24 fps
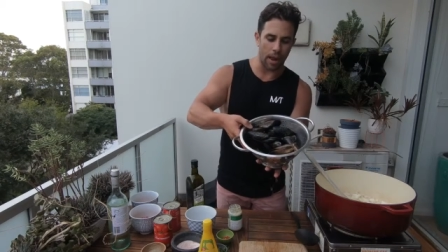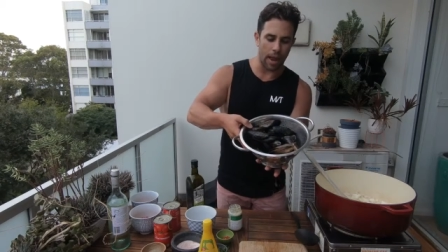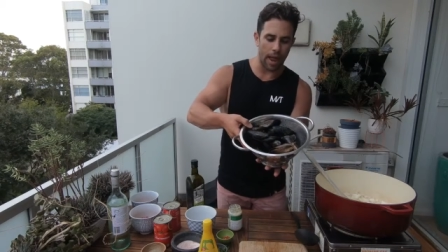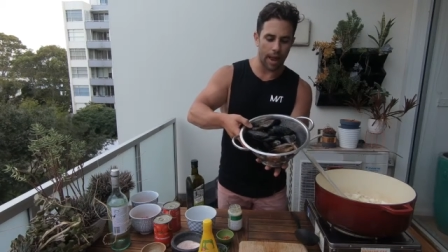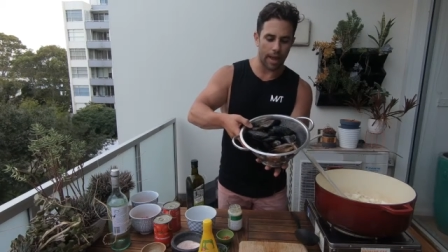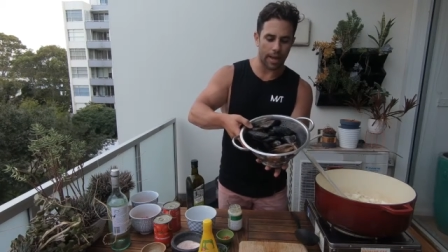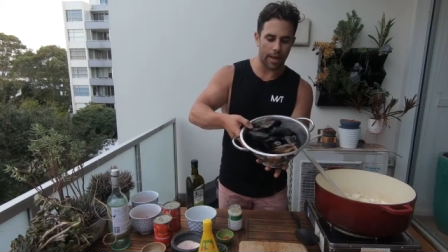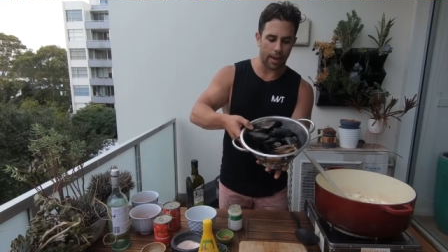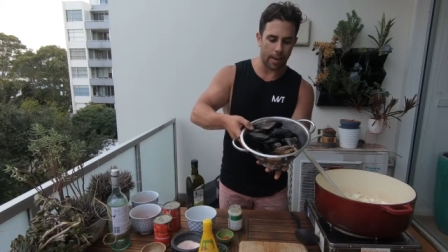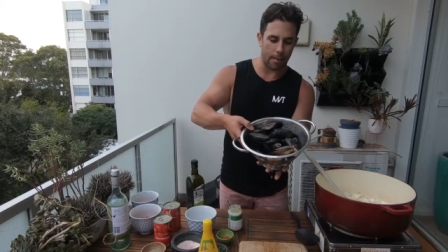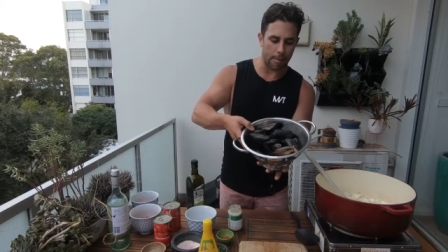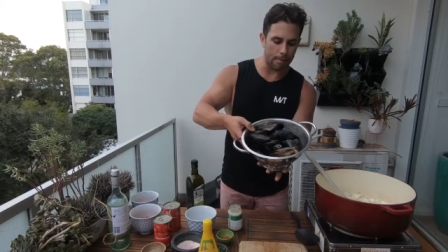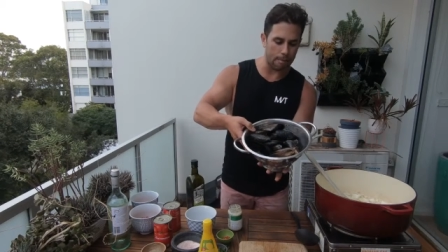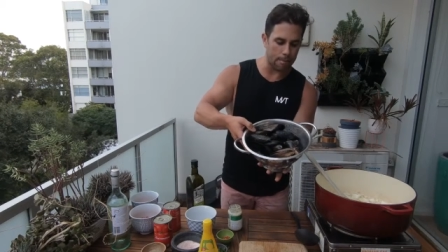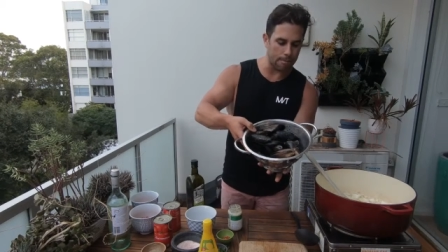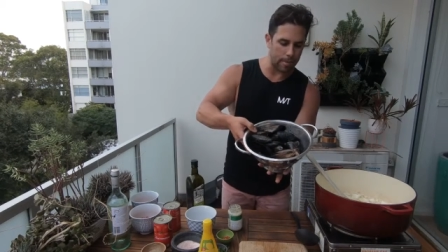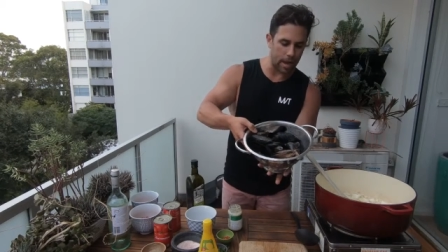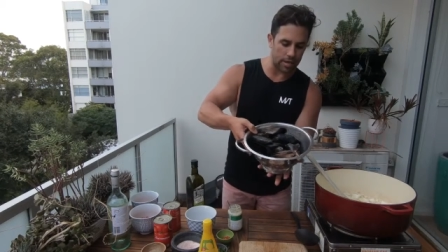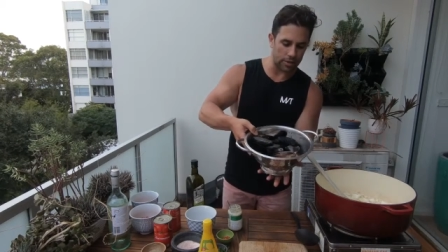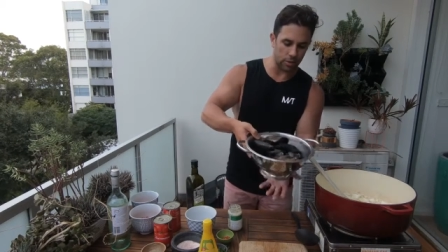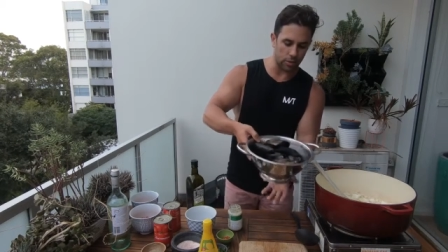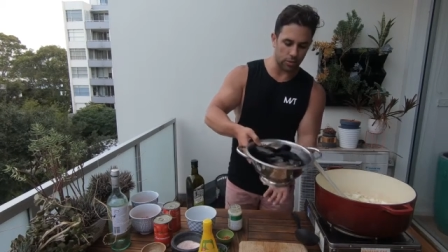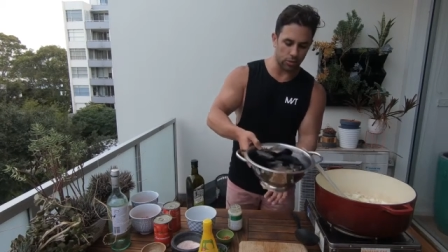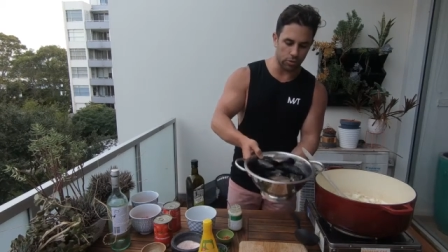black
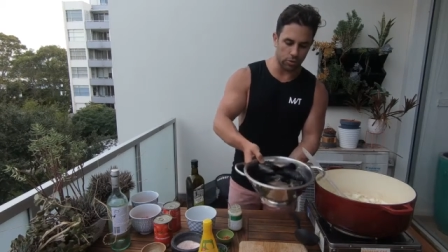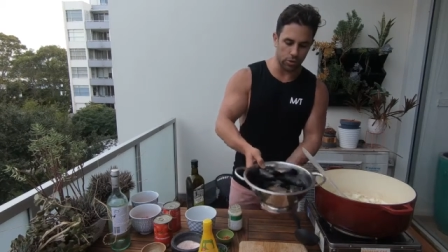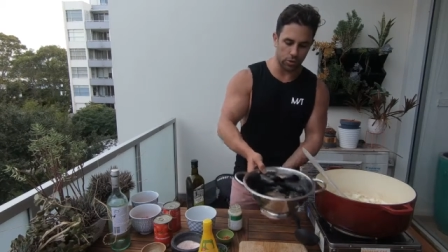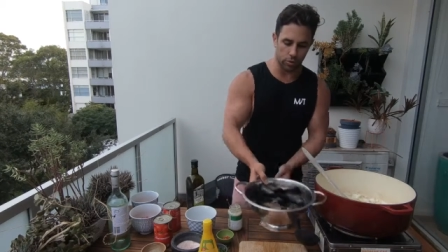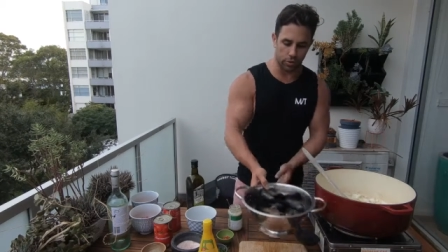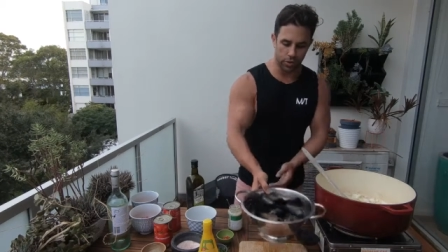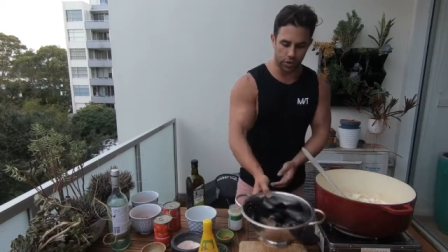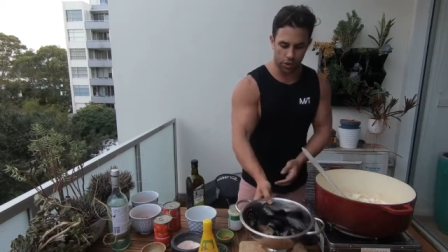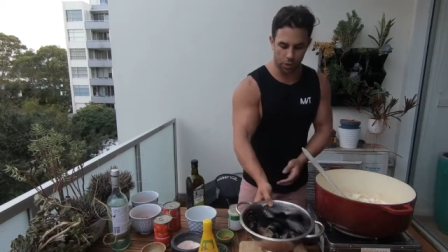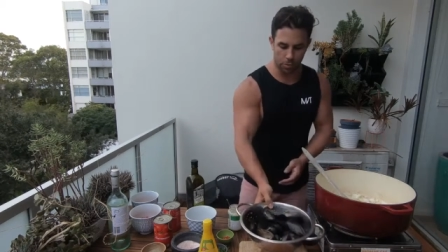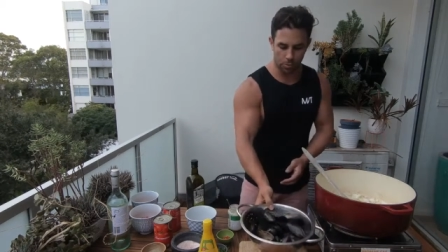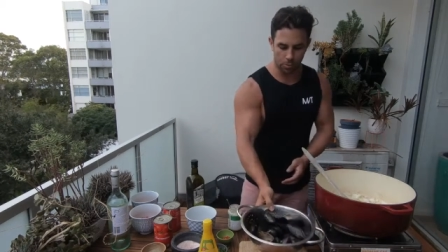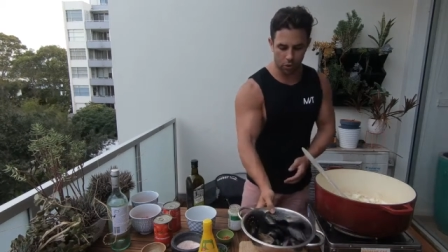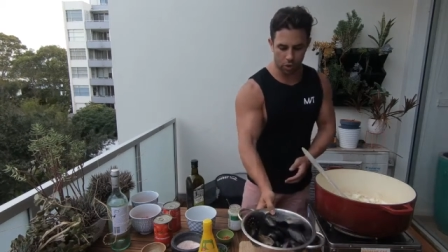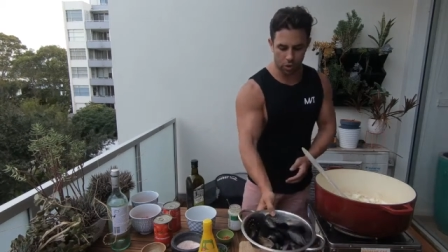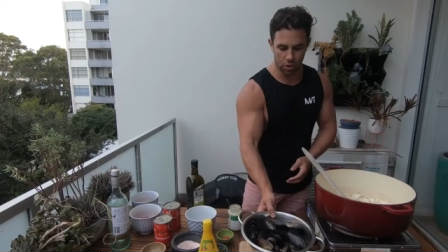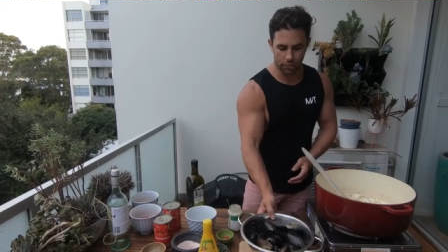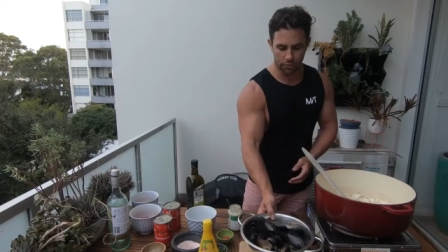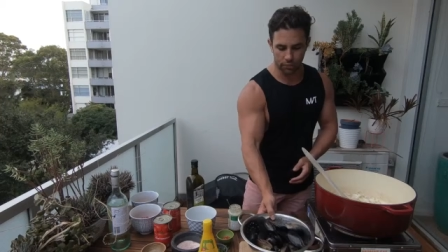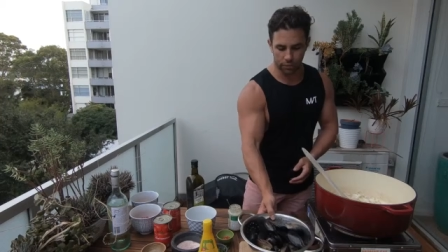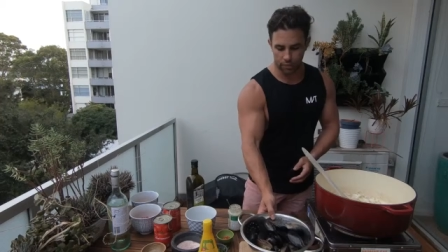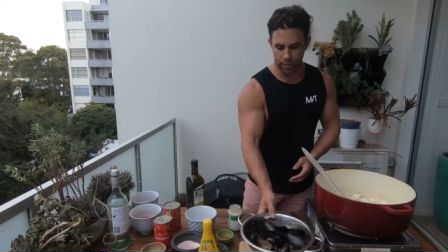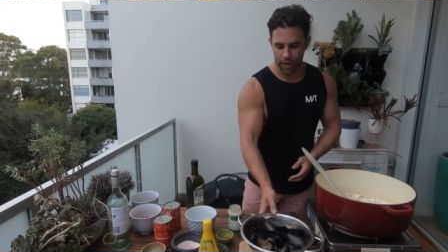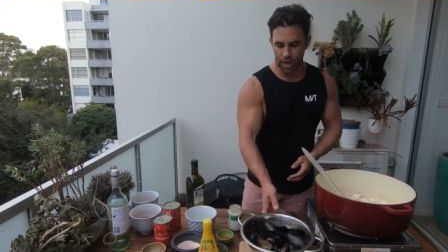mussels, which are
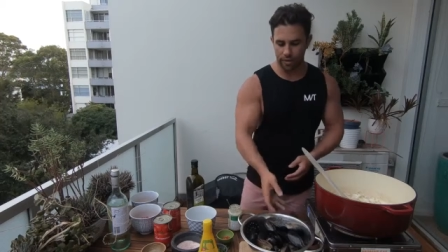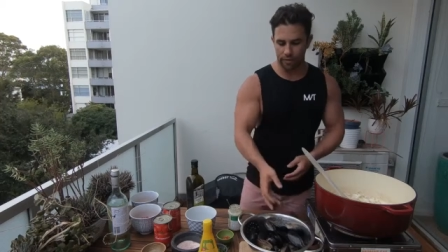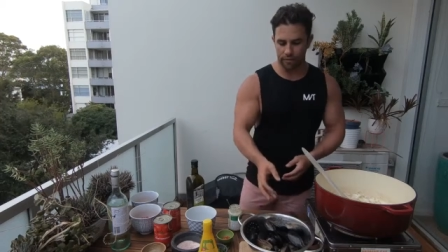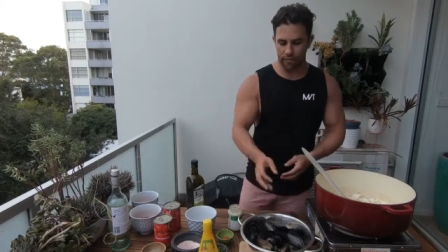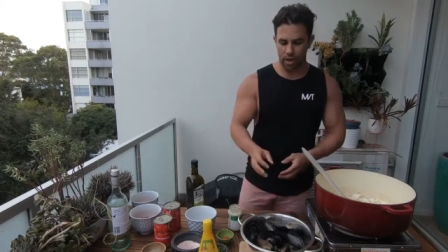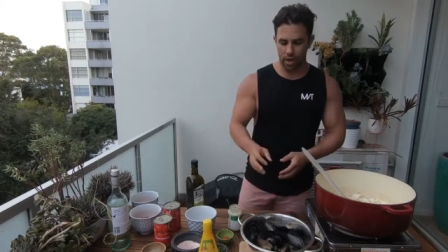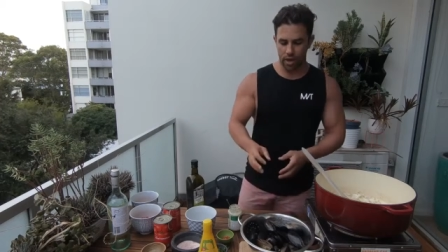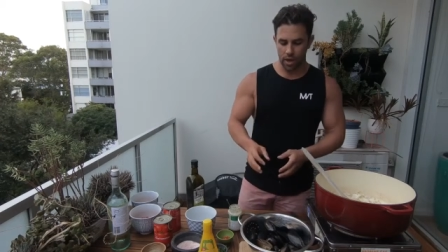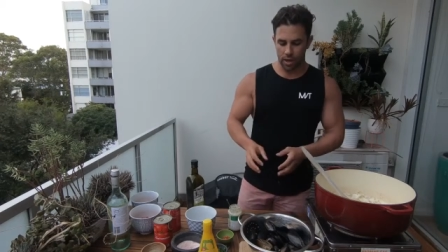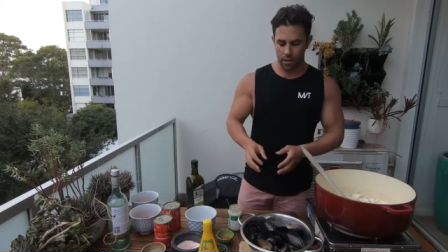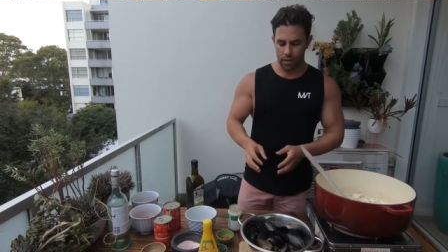beautiful. They're